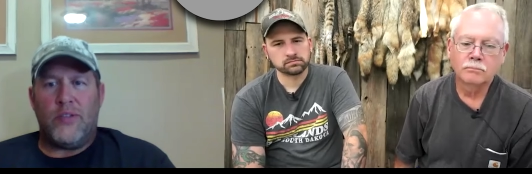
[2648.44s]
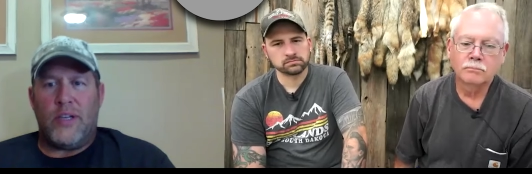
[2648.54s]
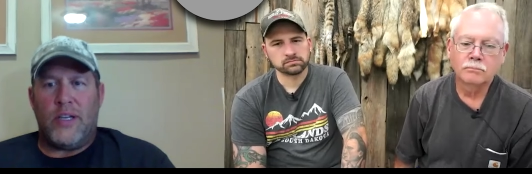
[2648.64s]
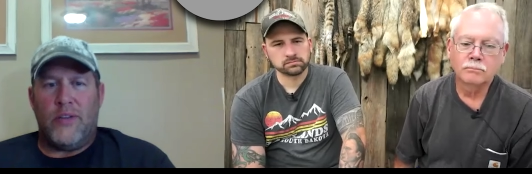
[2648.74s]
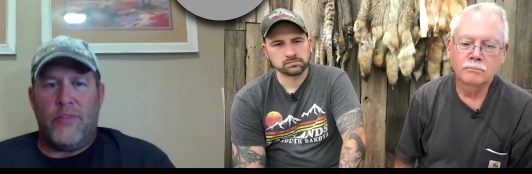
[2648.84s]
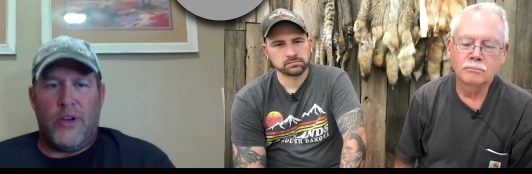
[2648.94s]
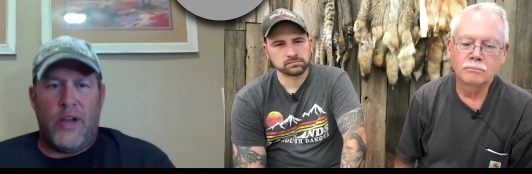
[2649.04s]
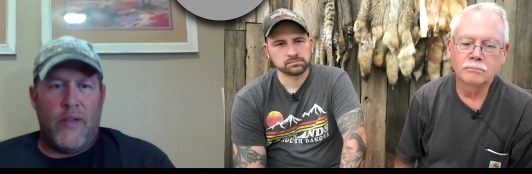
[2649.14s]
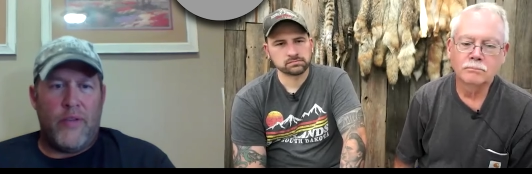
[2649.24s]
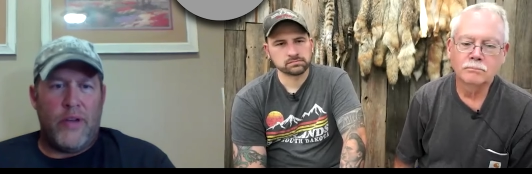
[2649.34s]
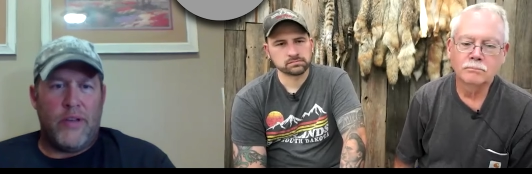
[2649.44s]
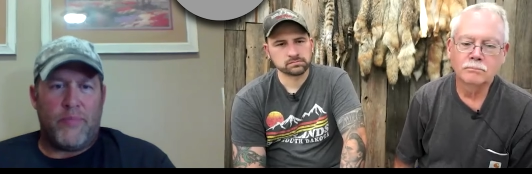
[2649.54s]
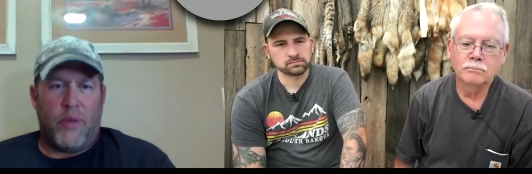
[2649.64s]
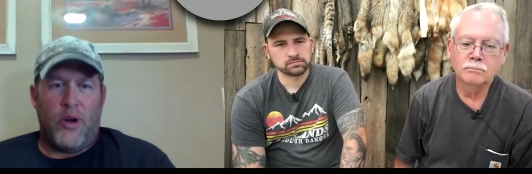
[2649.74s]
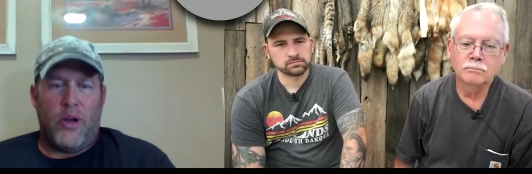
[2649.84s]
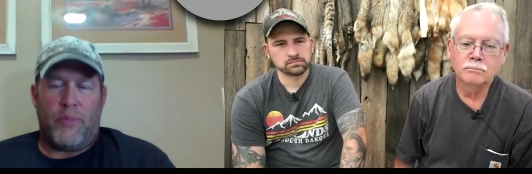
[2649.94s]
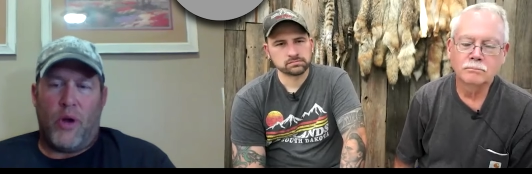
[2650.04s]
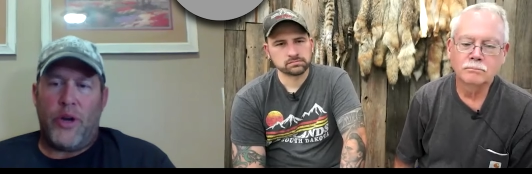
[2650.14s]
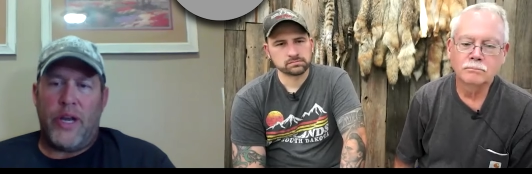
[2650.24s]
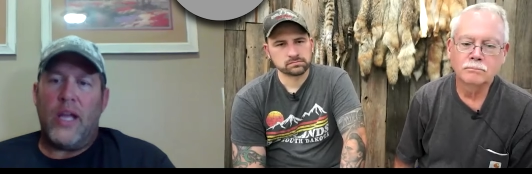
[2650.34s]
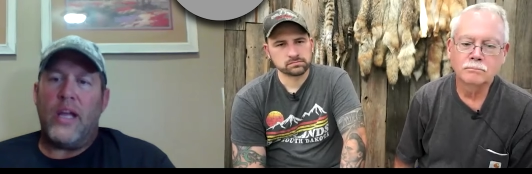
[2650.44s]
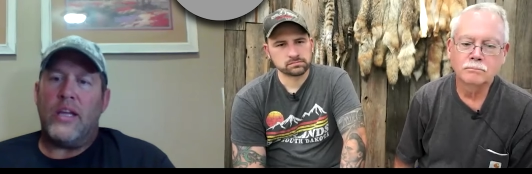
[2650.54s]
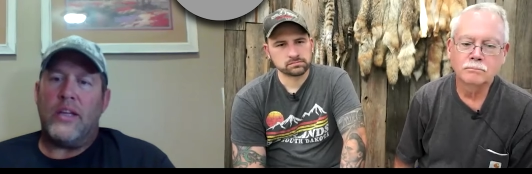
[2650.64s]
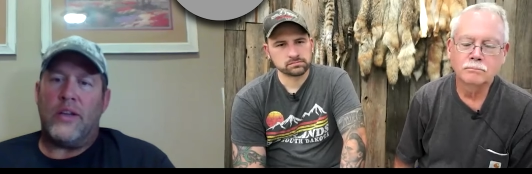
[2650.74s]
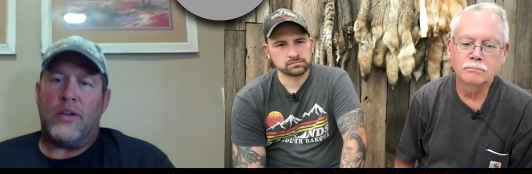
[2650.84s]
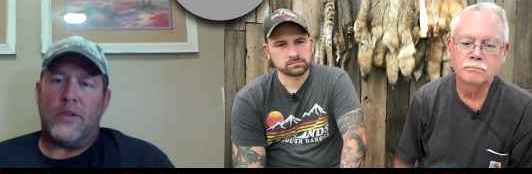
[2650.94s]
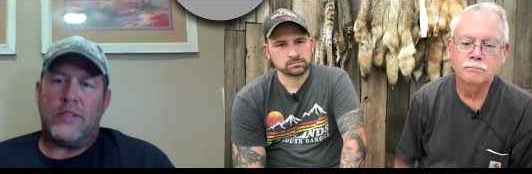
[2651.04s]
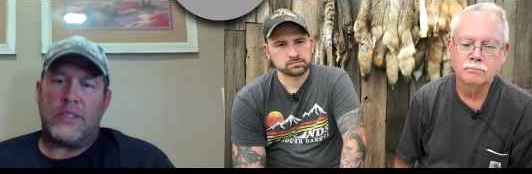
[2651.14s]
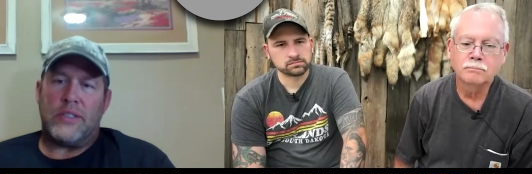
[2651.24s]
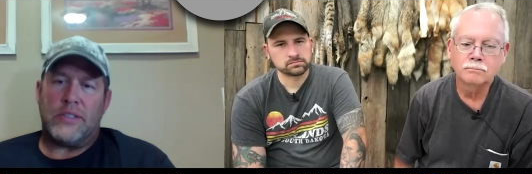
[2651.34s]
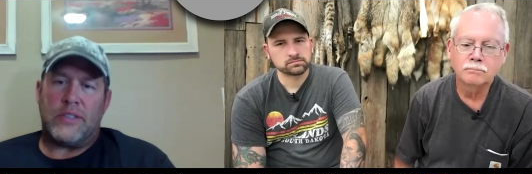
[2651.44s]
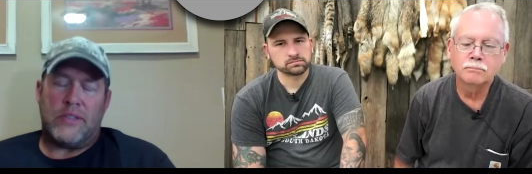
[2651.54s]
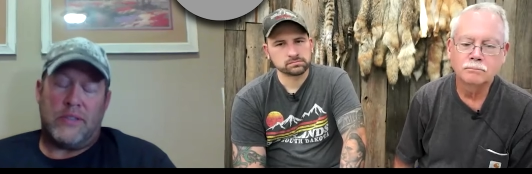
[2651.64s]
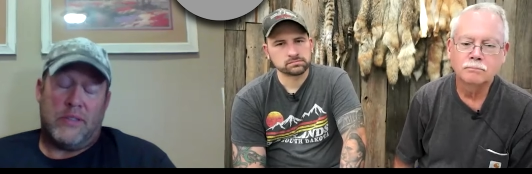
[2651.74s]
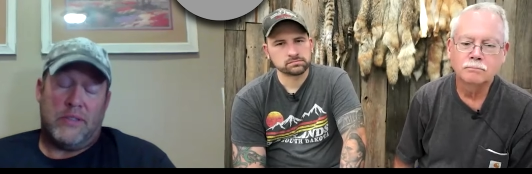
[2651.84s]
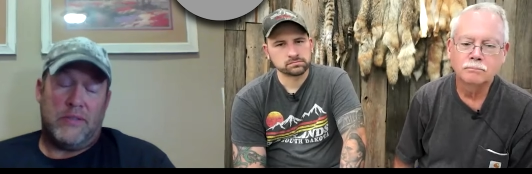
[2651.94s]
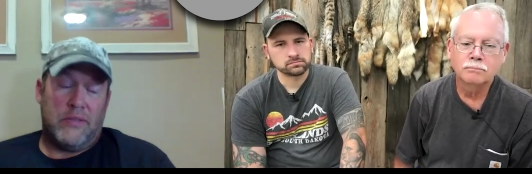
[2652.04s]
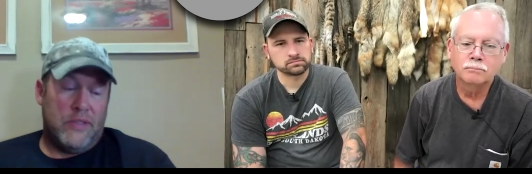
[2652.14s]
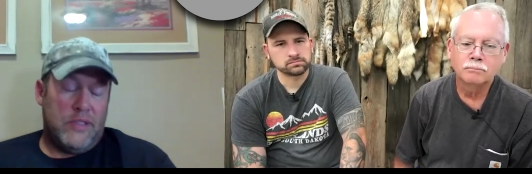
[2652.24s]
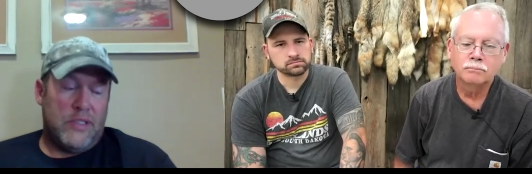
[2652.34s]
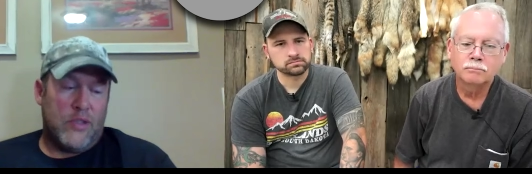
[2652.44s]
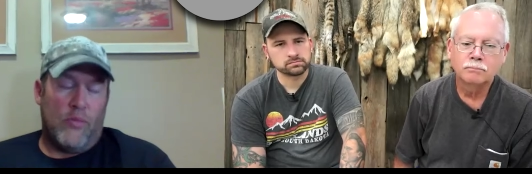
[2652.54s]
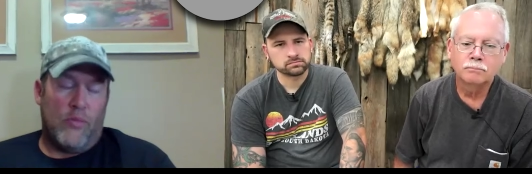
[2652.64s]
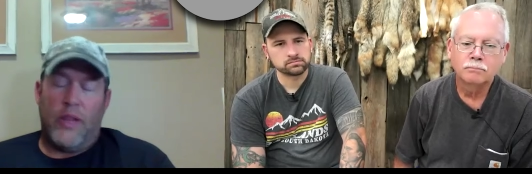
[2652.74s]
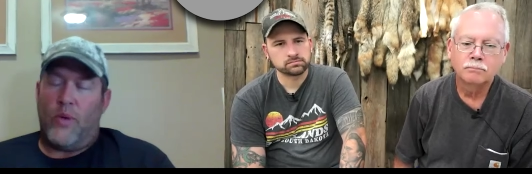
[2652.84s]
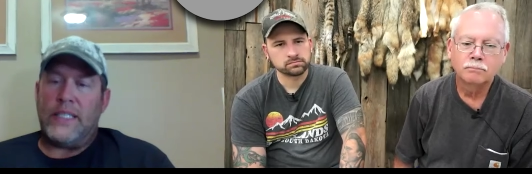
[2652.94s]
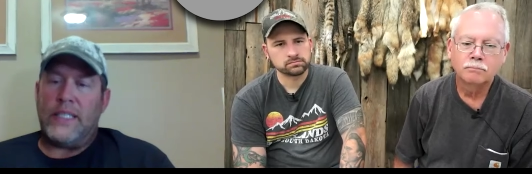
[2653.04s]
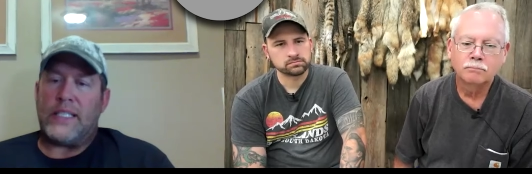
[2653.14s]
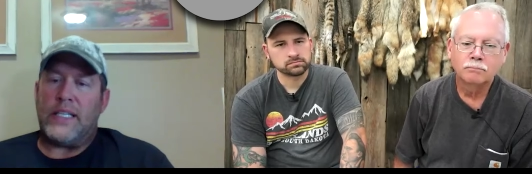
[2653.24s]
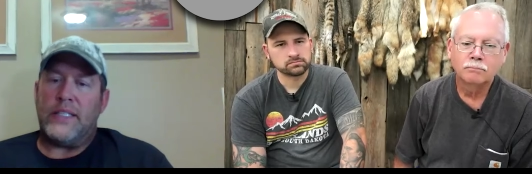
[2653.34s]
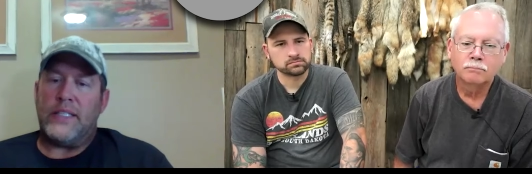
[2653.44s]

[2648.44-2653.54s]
Speaker 1: there and they're having it just part a part day, you know, it's, it's going by the wayside,